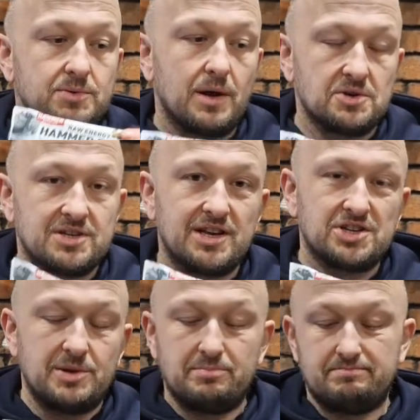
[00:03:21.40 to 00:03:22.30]
well, which
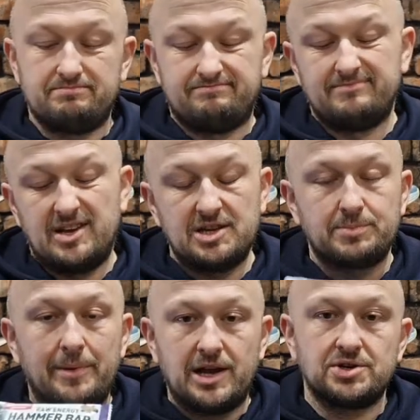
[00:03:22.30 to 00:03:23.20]
essentially is
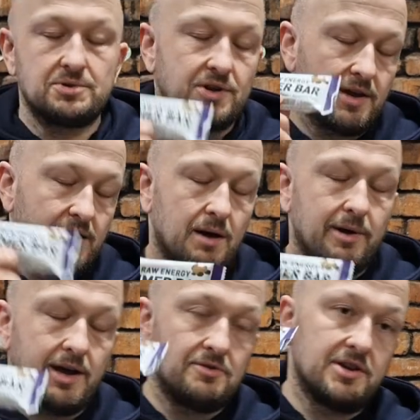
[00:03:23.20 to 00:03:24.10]
Perpetuem. So you get your
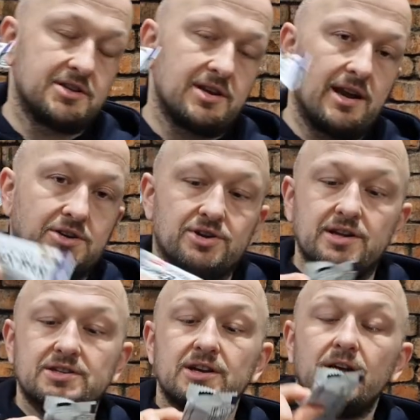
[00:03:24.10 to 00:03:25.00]
carbohydrates, your
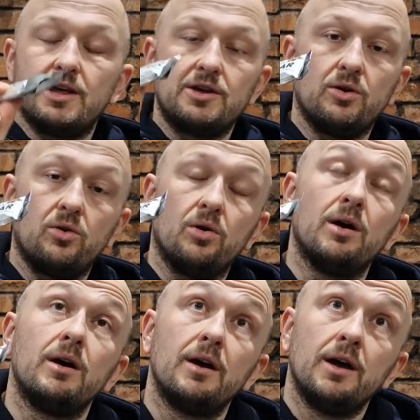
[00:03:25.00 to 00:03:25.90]
electrolytes, your
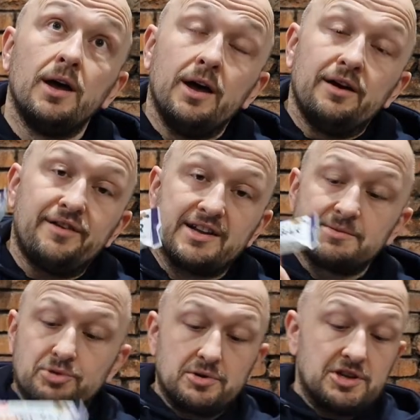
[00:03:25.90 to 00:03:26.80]
fats
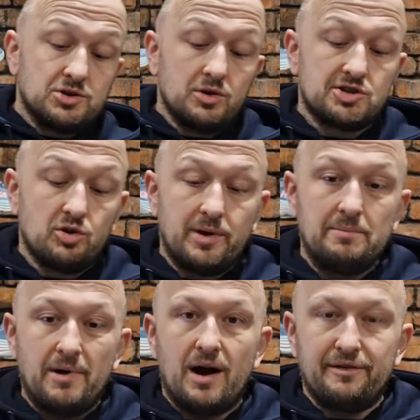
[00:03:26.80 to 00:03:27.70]
and proteins also, but in
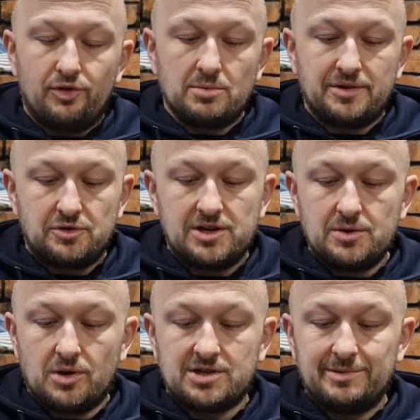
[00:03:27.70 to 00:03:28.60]
bar form. So if you did
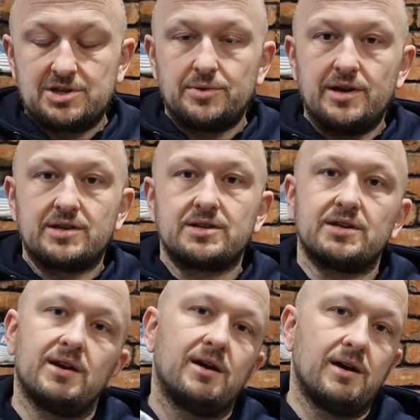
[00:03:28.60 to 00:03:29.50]
want something to eat
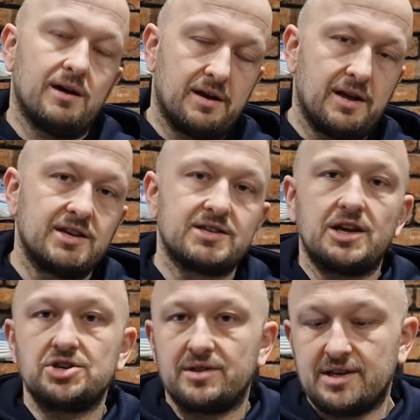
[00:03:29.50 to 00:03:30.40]
at an aid
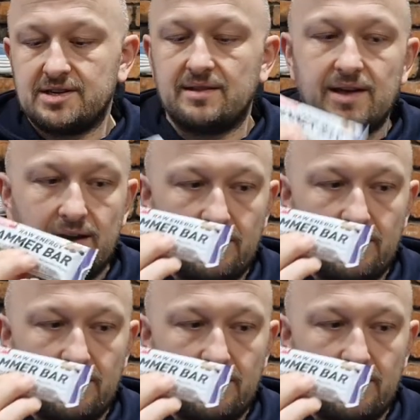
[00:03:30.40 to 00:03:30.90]
station, things like that,